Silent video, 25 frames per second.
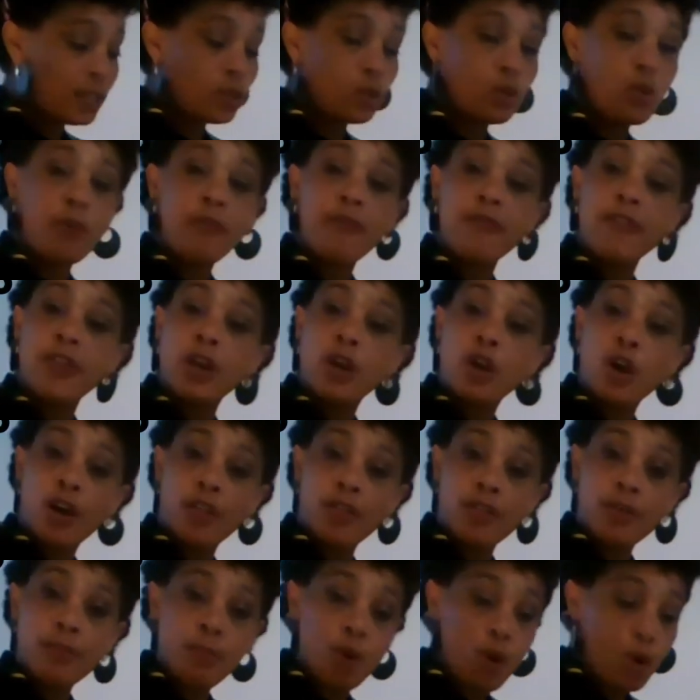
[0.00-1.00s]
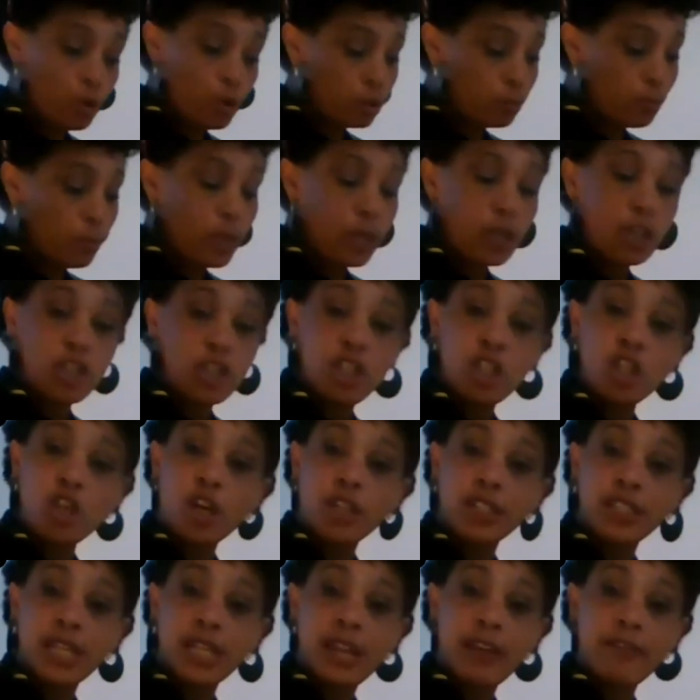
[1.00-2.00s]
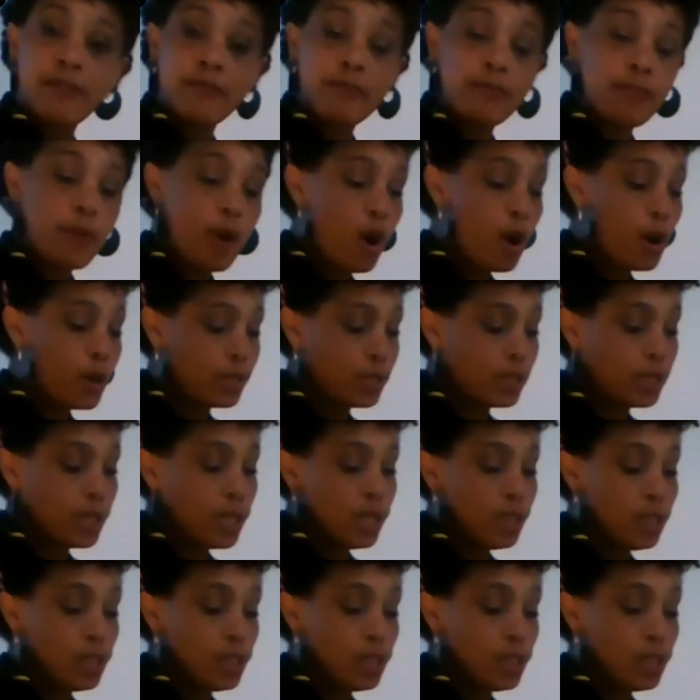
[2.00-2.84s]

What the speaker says: Sophia got the most because she got 11 parts.